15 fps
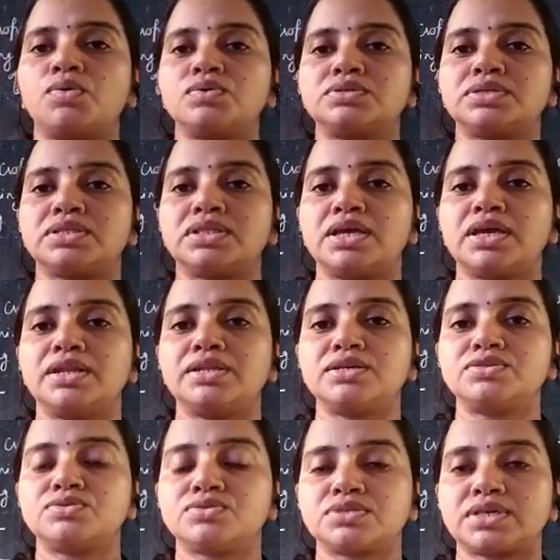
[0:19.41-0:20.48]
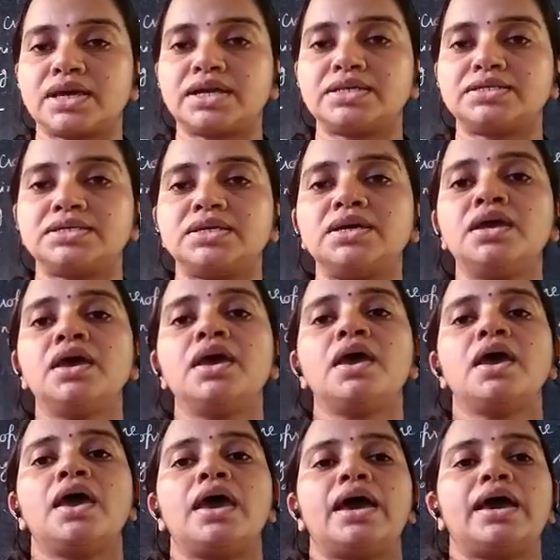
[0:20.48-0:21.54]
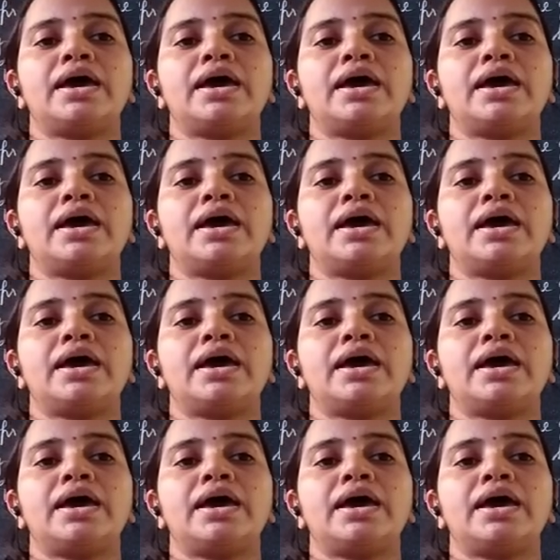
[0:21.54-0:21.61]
holds in the Indian society,